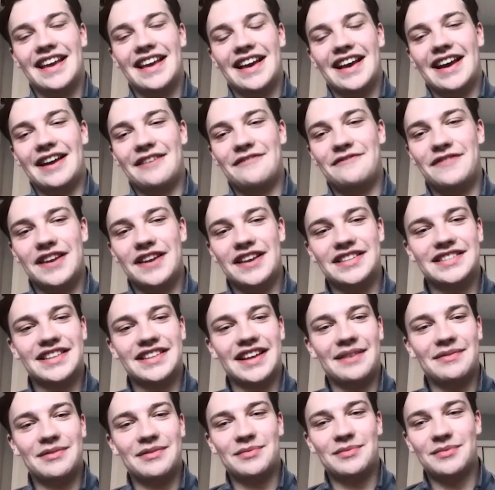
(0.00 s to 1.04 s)
I
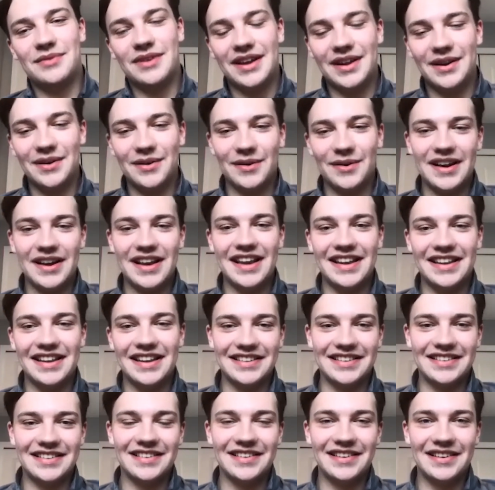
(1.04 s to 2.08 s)
FaceTimed him right away,
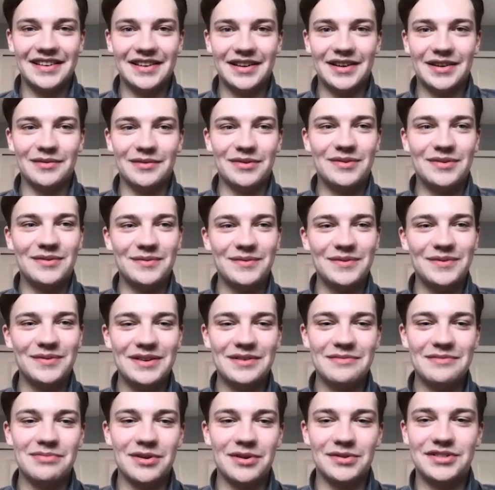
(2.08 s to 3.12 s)
and um, we
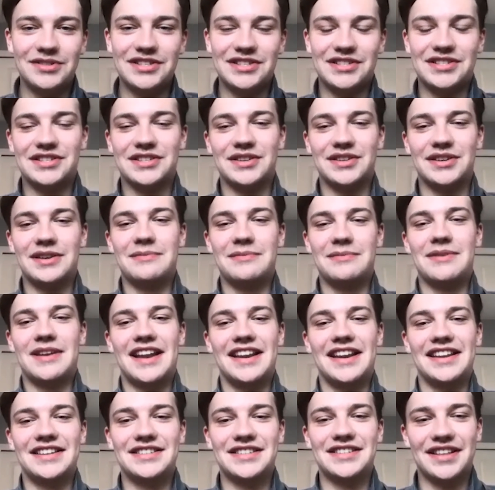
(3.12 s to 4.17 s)
were both just screaming at
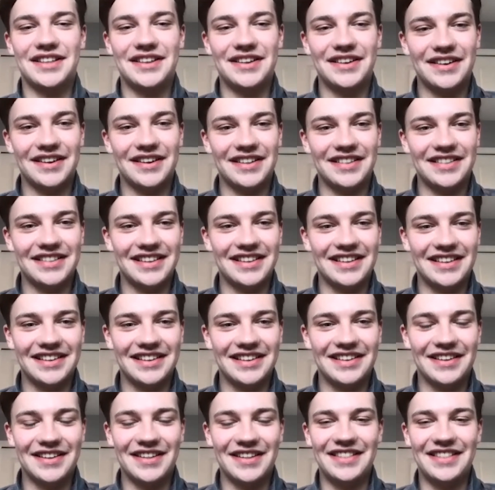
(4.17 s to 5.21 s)
each other on the
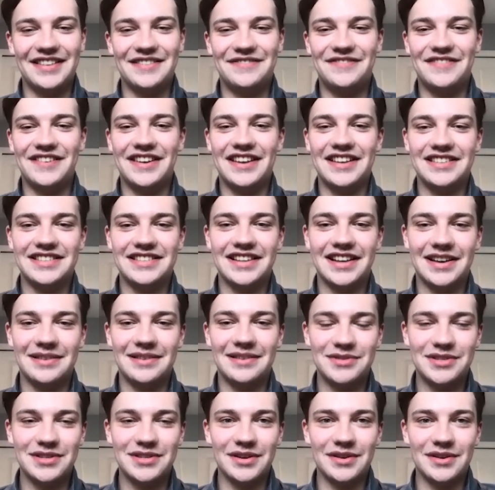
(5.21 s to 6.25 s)
on the FaceTime.
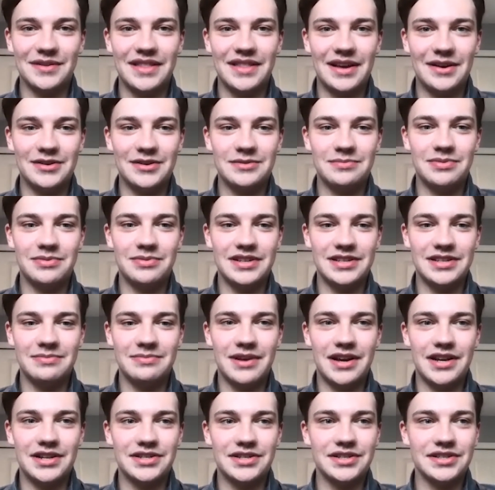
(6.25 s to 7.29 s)
So that was pretty
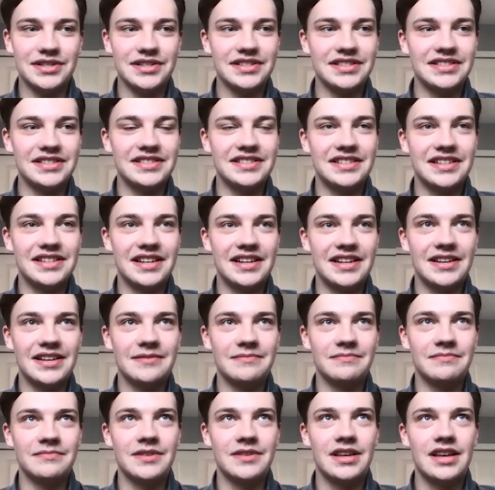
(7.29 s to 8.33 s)
special. And,
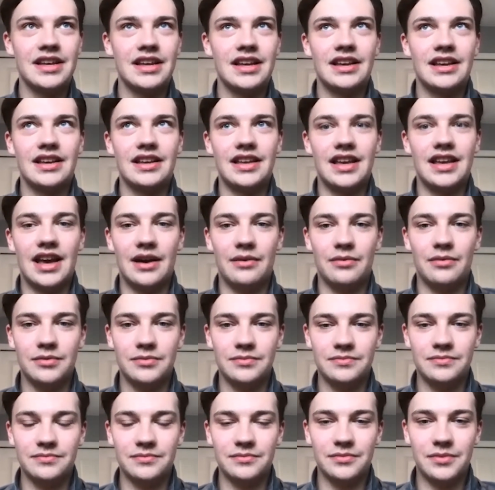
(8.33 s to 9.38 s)
um, yeah,
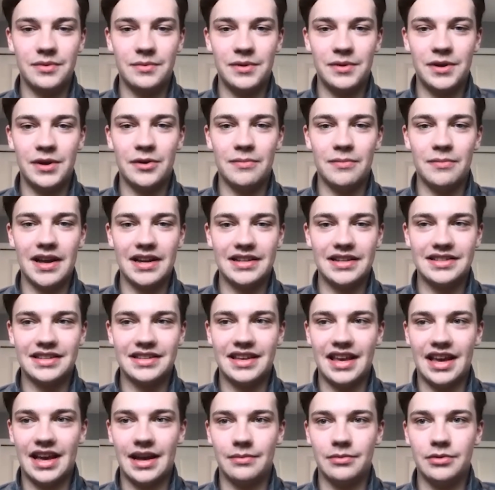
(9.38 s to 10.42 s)
when, when we go back to
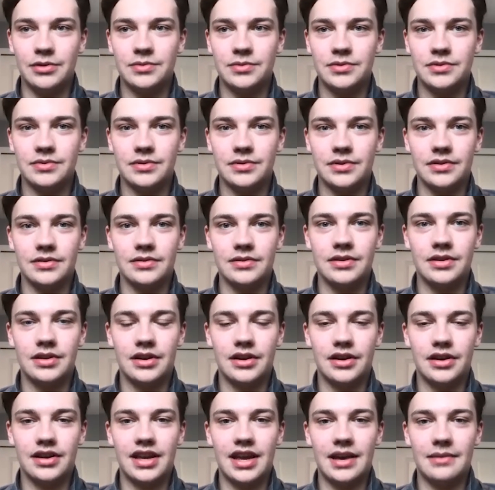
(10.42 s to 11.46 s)
Kamloops, well,
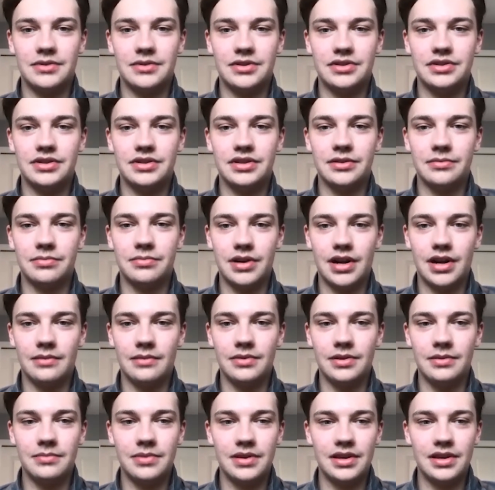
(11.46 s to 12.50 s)
our chemistry will
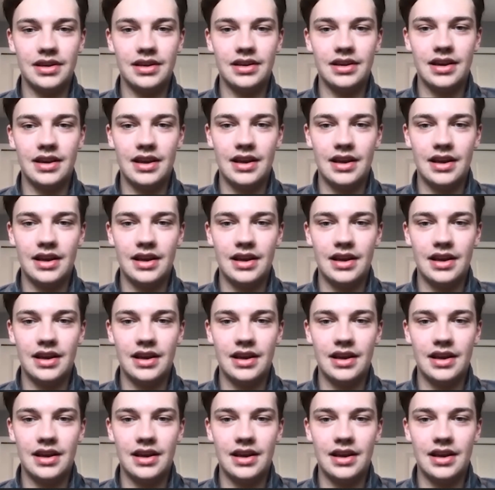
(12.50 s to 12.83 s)
probably be